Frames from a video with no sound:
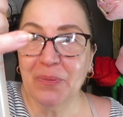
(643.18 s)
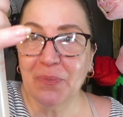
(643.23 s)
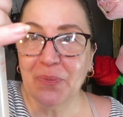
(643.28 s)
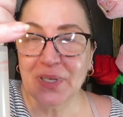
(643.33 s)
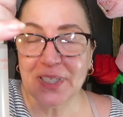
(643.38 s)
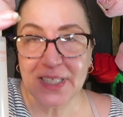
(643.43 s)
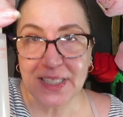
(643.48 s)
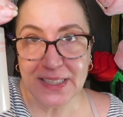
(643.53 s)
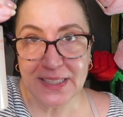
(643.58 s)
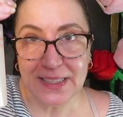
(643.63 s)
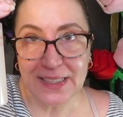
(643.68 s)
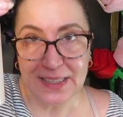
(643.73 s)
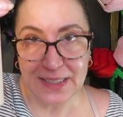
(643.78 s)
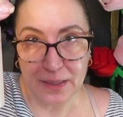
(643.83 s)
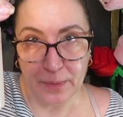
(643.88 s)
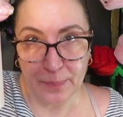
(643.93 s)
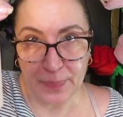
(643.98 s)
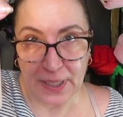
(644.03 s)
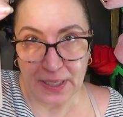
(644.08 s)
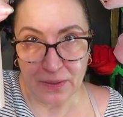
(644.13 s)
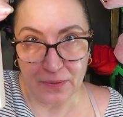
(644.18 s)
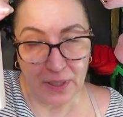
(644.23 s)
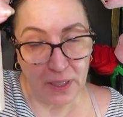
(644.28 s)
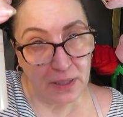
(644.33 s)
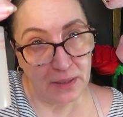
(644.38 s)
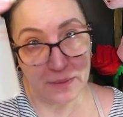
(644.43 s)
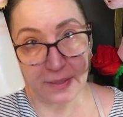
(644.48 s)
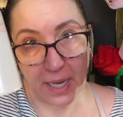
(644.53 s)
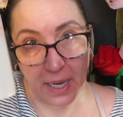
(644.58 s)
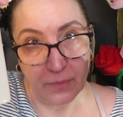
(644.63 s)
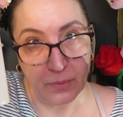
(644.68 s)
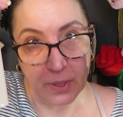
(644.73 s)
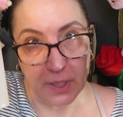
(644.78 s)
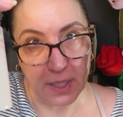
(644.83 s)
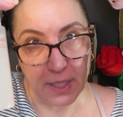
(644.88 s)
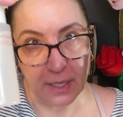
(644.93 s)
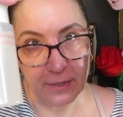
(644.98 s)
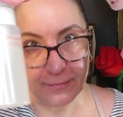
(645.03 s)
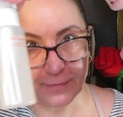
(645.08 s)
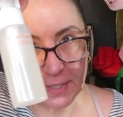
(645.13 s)
what this is about. I would
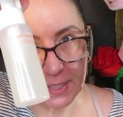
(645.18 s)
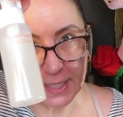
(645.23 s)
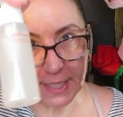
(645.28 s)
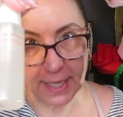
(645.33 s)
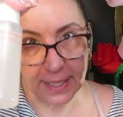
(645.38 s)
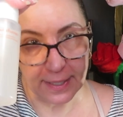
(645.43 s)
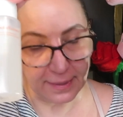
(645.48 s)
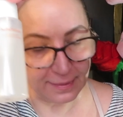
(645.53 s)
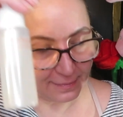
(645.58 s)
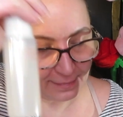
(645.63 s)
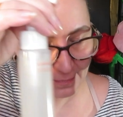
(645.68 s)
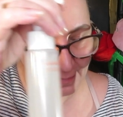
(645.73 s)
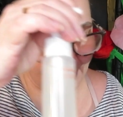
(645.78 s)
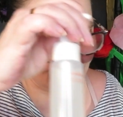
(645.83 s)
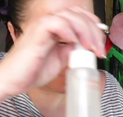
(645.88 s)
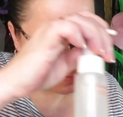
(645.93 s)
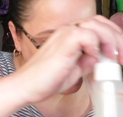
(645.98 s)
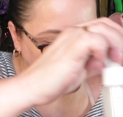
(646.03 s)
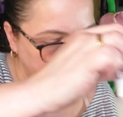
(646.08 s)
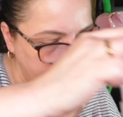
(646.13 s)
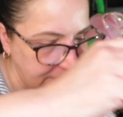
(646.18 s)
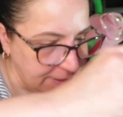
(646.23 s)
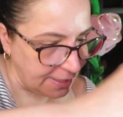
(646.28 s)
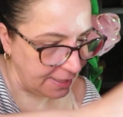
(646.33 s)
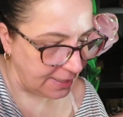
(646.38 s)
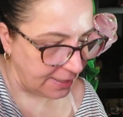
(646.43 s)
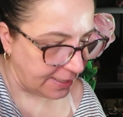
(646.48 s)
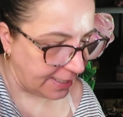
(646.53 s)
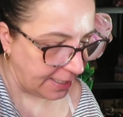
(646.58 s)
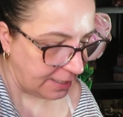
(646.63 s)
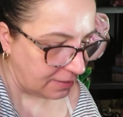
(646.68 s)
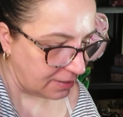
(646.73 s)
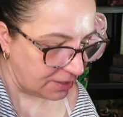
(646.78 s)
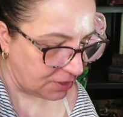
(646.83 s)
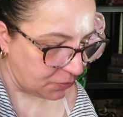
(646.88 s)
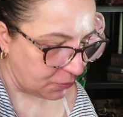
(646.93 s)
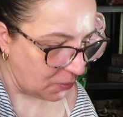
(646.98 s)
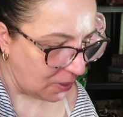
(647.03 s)
love to get their skincare as